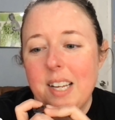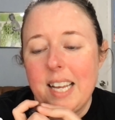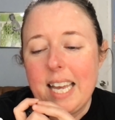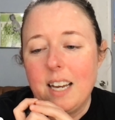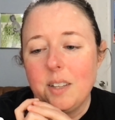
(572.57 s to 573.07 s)

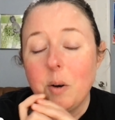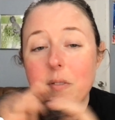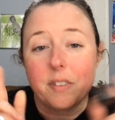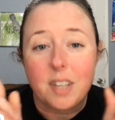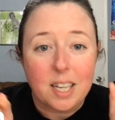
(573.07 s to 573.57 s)
and
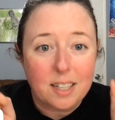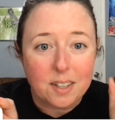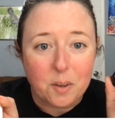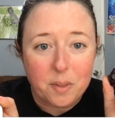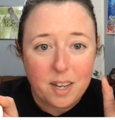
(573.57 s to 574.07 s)
hopefully,
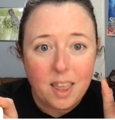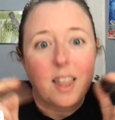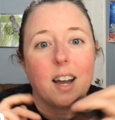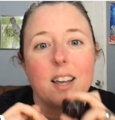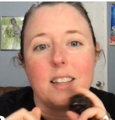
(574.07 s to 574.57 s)
with any
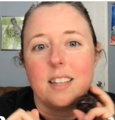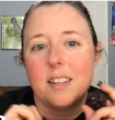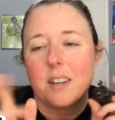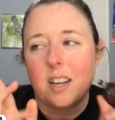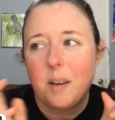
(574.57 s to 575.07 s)
luck, in the
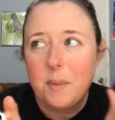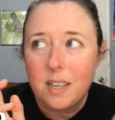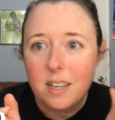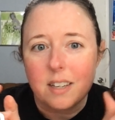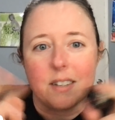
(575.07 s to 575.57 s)

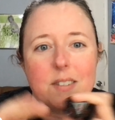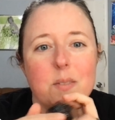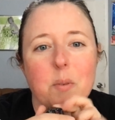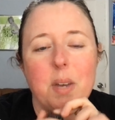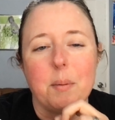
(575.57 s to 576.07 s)
coming years,
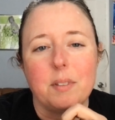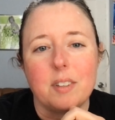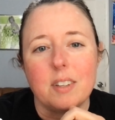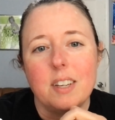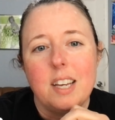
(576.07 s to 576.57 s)
we'll be able
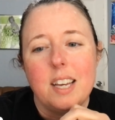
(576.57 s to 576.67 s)
to